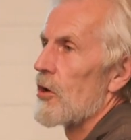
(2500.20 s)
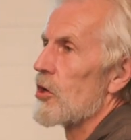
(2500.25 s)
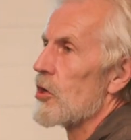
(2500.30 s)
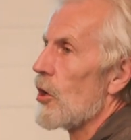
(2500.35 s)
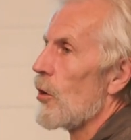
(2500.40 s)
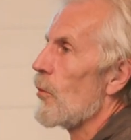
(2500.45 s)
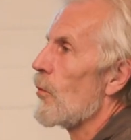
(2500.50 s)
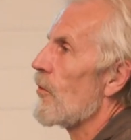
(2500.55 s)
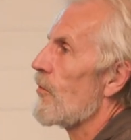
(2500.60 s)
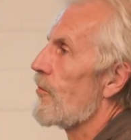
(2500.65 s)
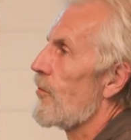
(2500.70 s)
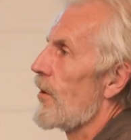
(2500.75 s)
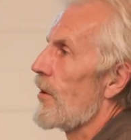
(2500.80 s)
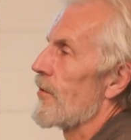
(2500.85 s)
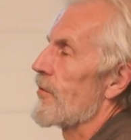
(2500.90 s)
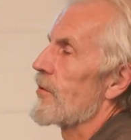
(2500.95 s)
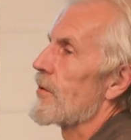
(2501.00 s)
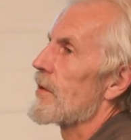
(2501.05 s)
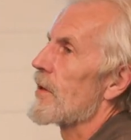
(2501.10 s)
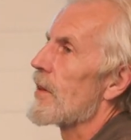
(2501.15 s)
go
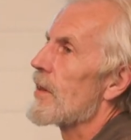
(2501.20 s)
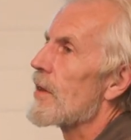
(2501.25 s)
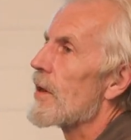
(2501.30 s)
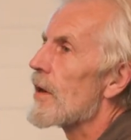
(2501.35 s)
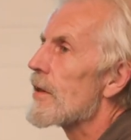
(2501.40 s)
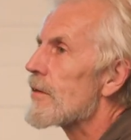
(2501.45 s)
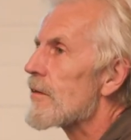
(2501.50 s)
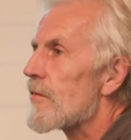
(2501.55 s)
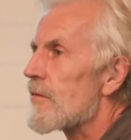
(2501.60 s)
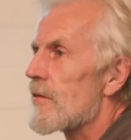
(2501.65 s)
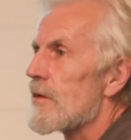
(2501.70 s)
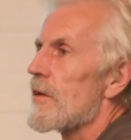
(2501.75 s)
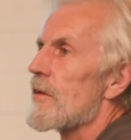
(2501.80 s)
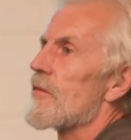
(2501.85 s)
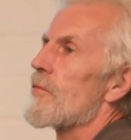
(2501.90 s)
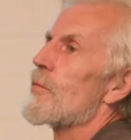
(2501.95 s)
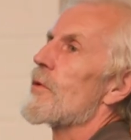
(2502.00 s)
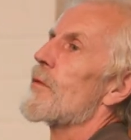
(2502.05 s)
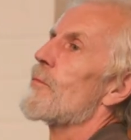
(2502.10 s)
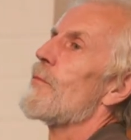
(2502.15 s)
faster than the other
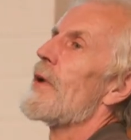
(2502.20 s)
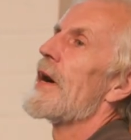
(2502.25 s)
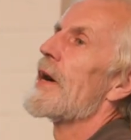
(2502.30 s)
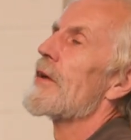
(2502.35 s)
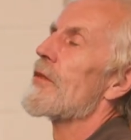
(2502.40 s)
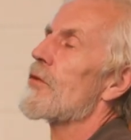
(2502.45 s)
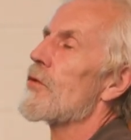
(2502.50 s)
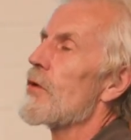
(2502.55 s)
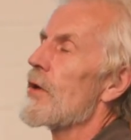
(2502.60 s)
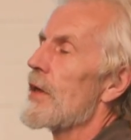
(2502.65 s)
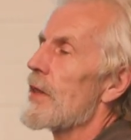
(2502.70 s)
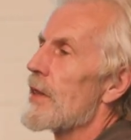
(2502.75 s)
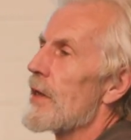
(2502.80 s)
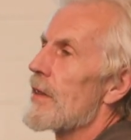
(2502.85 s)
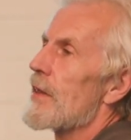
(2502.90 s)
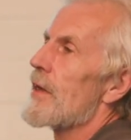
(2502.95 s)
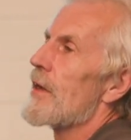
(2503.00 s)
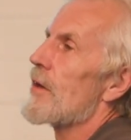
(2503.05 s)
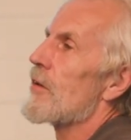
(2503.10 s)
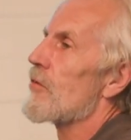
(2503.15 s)
cells, but by doing
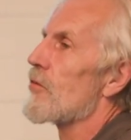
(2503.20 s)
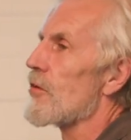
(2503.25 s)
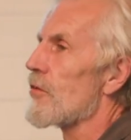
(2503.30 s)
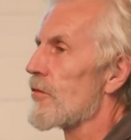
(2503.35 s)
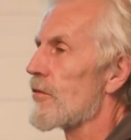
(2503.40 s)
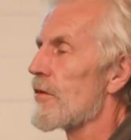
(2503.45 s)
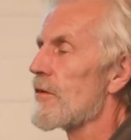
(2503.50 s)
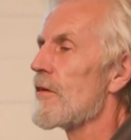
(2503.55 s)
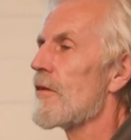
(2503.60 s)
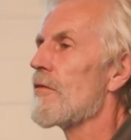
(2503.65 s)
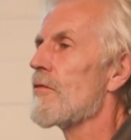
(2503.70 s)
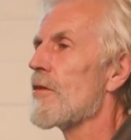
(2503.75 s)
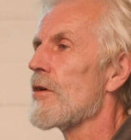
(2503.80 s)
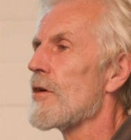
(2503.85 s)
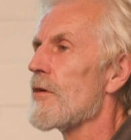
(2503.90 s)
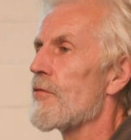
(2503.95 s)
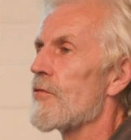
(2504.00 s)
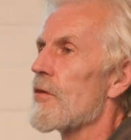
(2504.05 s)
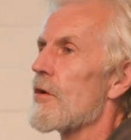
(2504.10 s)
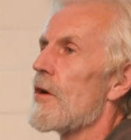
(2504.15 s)
that, they exhaust the
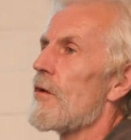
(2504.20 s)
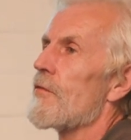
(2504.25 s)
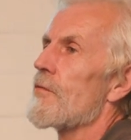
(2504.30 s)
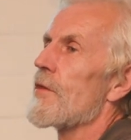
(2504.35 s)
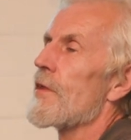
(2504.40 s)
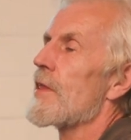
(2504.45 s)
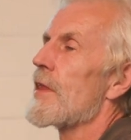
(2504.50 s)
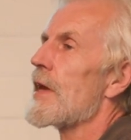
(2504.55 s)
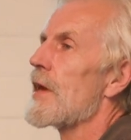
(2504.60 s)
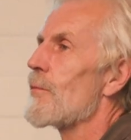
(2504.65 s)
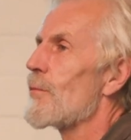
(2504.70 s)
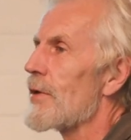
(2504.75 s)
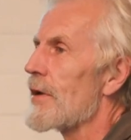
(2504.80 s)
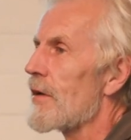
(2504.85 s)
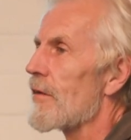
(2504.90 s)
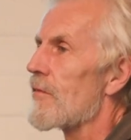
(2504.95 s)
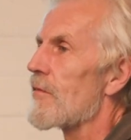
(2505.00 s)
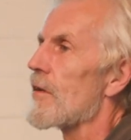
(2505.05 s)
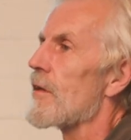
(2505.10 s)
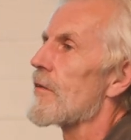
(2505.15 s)
reserves of the
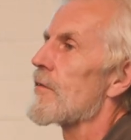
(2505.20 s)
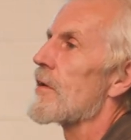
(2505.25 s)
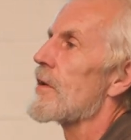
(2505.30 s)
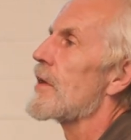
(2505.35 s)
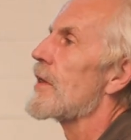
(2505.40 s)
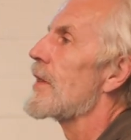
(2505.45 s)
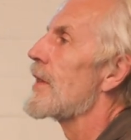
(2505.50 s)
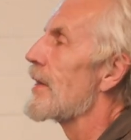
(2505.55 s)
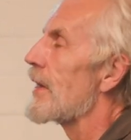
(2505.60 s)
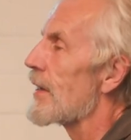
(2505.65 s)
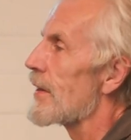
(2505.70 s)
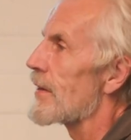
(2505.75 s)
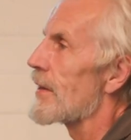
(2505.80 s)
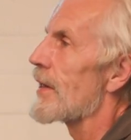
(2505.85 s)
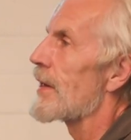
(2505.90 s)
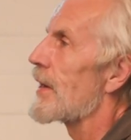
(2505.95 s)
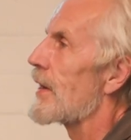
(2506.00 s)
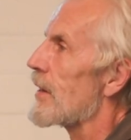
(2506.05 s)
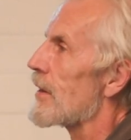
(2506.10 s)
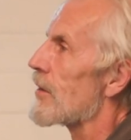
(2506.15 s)
neighboring cells, and in the end,
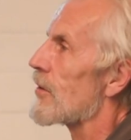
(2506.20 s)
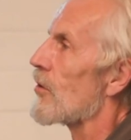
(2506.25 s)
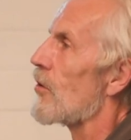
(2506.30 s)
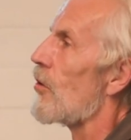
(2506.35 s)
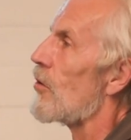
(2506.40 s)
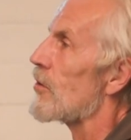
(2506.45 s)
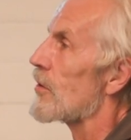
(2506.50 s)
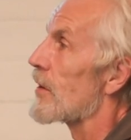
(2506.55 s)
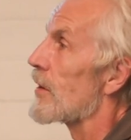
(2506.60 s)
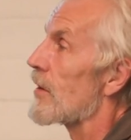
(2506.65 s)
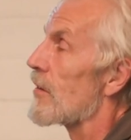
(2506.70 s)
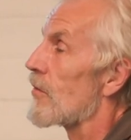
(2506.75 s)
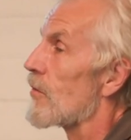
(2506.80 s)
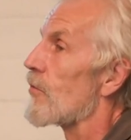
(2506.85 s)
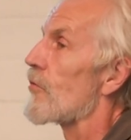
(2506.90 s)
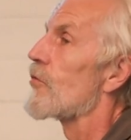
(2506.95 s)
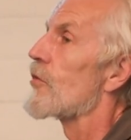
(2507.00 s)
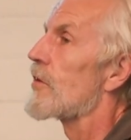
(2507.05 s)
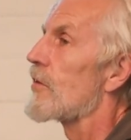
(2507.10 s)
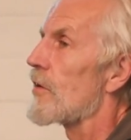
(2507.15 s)
they kill the
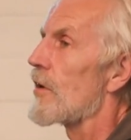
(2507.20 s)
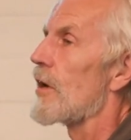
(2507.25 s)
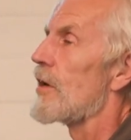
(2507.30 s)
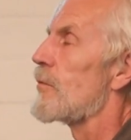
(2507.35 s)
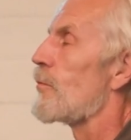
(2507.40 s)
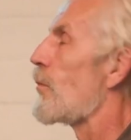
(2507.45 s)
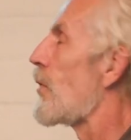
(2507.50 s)
organism which they are